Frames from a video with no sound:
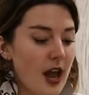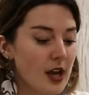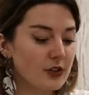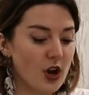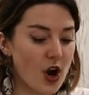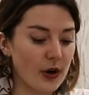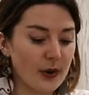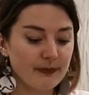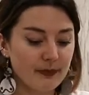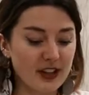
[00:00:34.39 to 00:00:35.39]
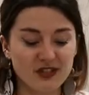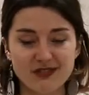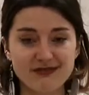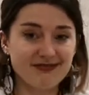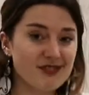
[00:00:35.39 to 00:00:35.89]
So let's just
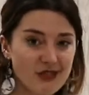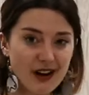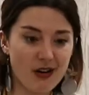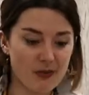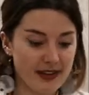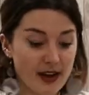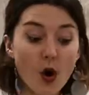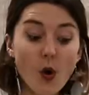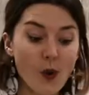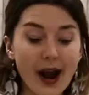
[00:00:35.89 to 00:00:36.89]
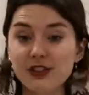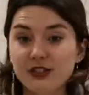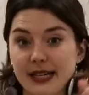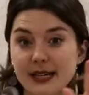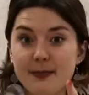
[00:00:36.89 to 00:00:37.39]
crack on with it. Oh,
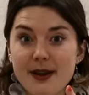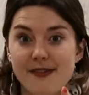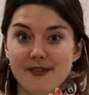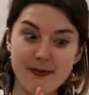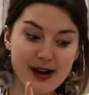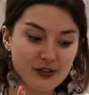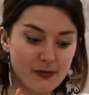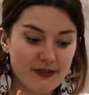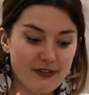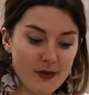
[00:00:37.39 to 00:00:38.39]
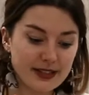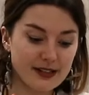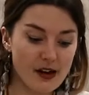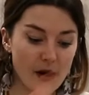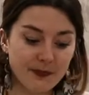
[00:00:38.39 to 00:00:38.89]
actually, a bit of information before we
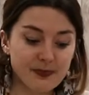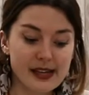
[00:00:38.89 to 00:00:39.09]
start.